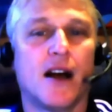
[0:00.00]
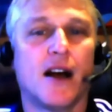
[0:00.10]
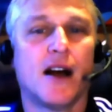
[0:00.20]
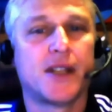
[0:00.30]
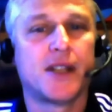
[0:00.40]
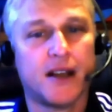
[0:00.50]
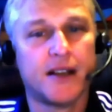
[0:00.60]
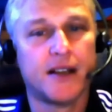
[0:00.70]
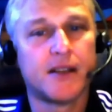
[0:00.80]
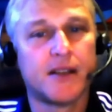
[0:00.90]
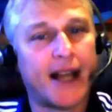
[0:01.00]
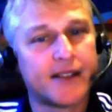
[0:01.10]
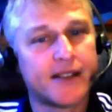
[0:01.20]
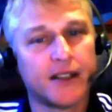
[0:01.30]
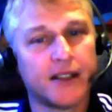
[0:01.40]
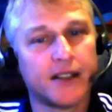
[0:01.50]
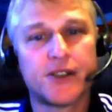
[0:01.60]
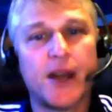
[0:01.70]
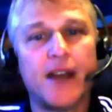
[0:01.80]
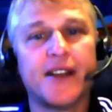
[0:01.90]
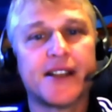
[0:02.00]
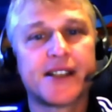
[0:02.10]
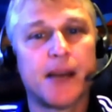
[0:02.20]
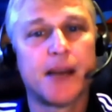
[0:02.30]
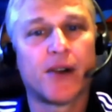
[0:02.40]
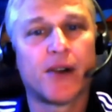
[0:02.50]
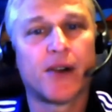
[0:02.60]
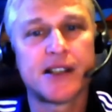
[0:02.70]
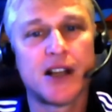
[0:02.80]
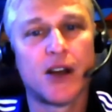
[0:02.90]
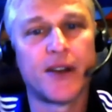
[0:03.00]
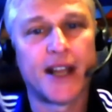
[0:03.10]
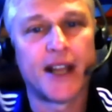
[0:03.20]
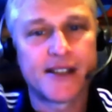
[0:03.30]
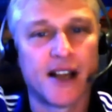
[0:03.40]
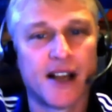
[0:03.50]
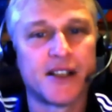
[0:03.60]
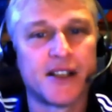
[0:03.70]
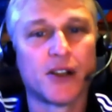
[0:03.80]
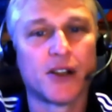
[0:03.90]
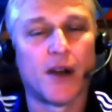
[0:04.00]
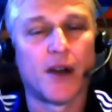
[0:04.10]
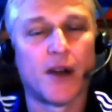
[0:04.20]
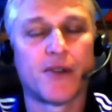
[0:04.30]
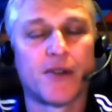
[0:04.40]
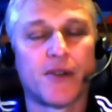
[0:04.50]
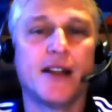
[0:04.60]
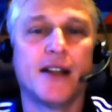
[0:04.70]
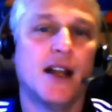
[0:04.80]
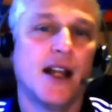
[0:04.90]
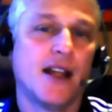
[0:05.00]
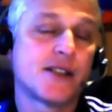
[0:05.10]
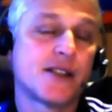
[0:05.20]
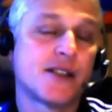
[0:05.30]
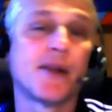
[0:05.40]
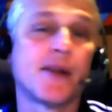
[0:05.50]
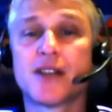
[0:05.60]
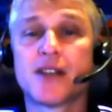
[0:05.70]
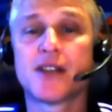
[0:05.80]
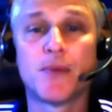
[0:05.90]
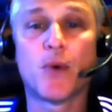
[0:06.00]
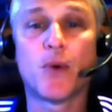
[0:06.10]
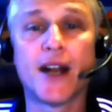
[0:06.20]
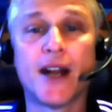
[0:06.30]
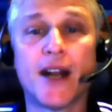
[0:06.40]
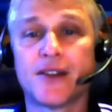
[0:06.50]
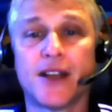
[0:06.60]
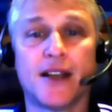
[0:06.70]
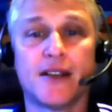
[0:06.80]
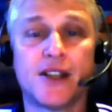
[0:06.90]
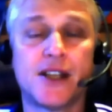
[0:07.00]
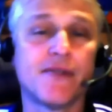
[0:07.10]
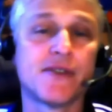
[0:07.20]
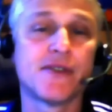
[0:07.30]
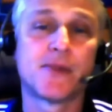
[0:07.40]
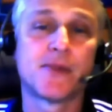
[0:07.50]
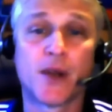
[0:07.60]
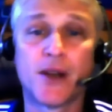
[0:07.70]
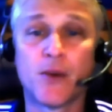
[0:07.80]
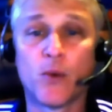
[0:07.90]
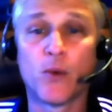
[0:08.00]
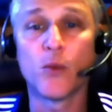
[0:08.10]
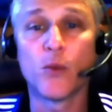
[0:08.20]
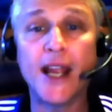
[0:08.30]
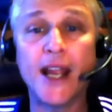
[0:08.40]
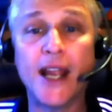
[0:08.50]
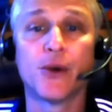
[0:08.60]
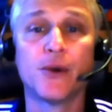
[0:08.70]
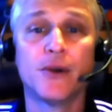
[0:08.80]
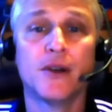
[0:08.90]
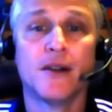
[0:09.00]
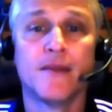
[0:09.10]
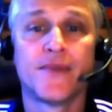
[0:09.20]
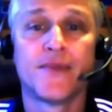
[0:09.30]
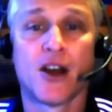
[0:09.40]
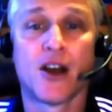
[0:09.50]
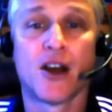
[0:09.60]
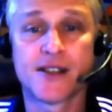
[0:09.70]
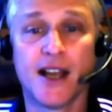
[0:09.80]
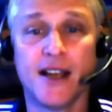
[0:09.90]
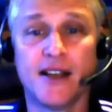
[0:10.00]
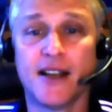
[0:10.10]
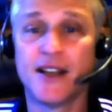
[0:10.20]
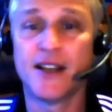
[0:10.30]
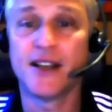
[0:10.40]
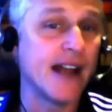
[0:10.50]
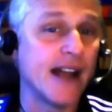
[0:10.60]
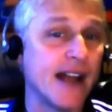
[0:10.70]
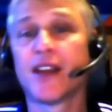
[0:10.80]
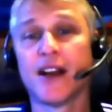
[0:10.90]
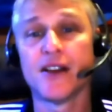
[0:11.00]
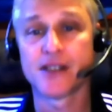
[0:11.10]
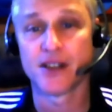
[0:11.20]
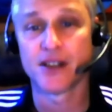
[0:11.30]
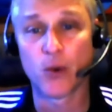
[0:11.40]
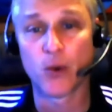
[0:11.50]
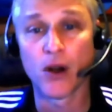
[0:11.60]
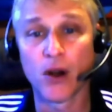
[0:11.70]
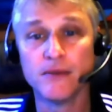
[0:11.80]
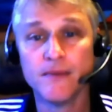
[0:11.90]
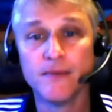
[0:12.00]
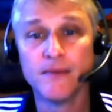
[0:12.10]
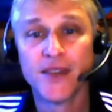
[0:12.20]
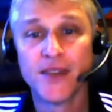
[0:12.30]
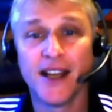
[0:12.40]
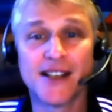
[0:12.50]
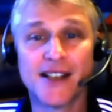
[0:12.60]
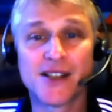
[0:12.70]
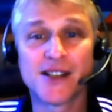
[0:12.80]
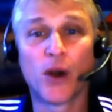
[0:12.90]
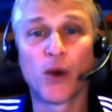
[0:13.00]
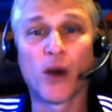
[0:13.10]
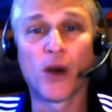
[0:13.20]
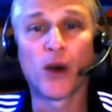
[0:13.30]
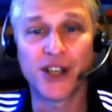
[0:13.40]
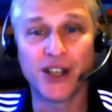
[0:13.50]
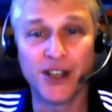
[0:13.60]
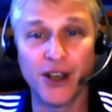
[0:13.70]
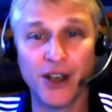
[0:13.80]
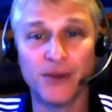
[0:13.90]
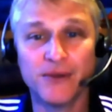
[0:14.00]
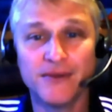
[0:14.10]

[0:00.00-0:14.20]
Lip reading: because the bat's a little too heavy. It's coming around slow, and that's causing the ball to go off to the right. And it's probably a good time to point out that the difference between what we do on our site and everything else in the world is we're watching you.